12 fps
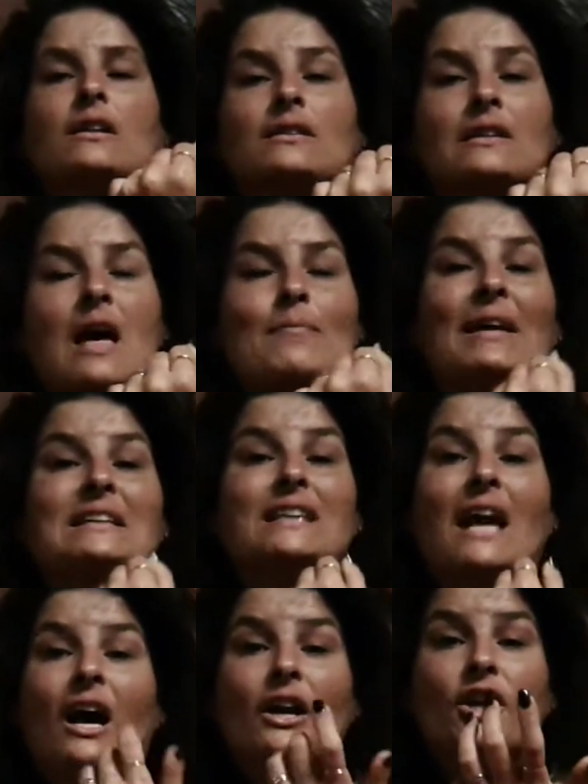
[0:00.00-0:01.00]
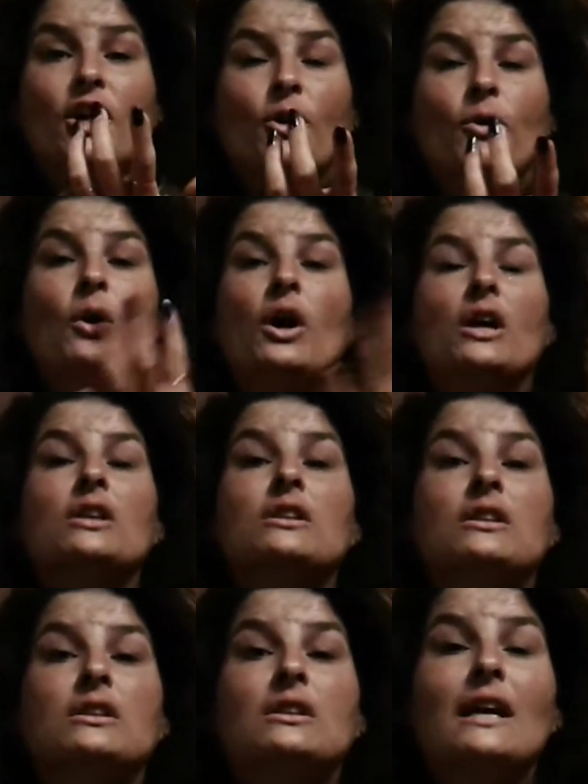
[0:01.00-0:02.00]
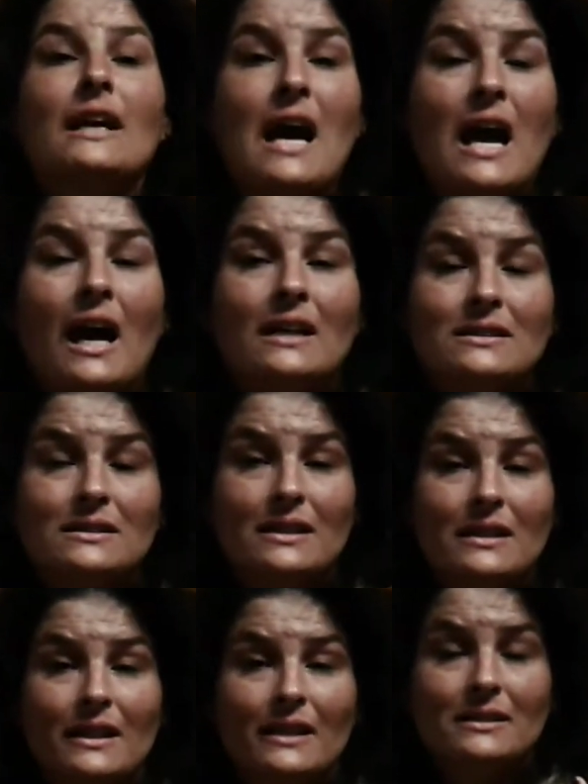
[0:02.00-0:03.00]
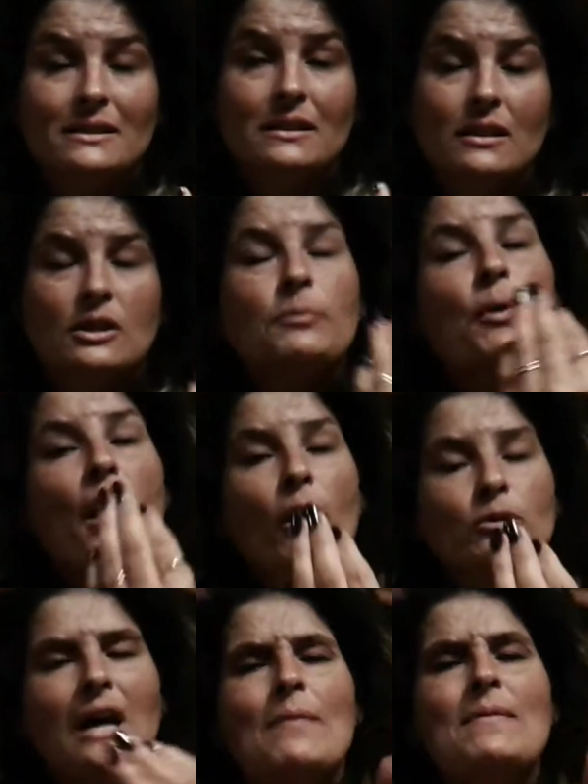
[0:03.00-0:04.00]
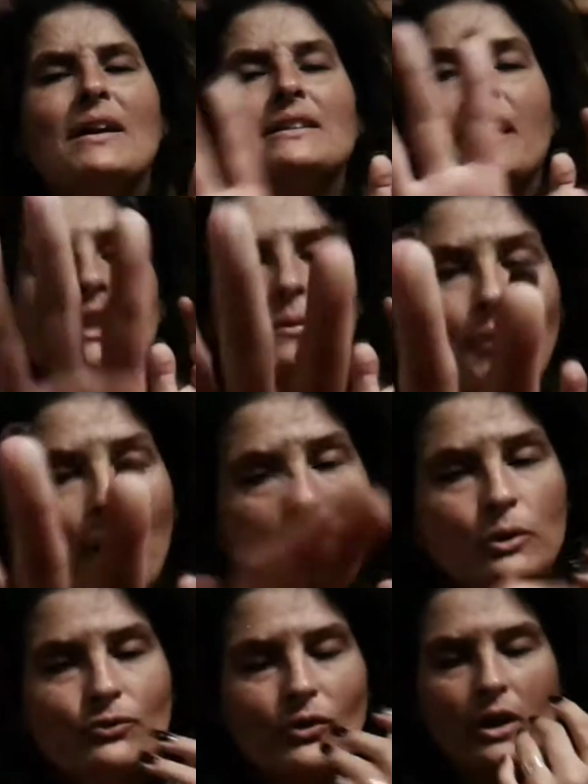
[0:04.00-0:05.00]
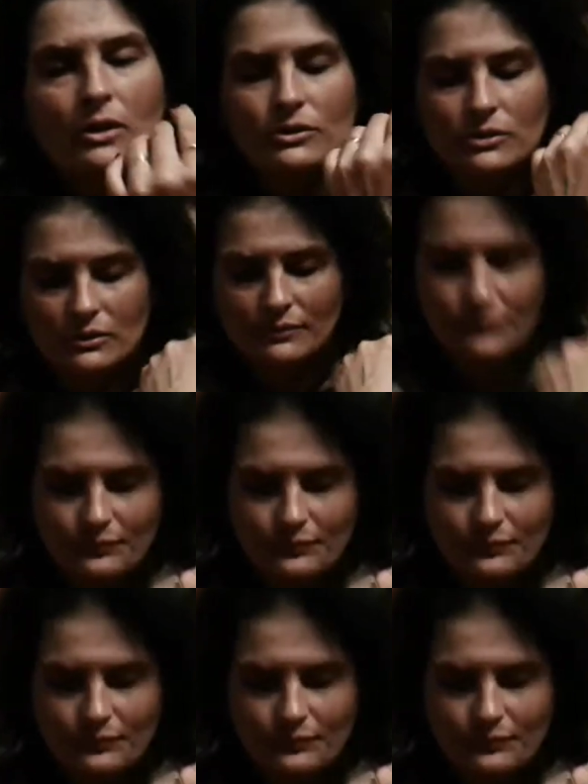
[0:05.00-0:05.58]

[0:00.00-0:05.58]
let me tell you the cons to this. The pros. going to tell you the pros first.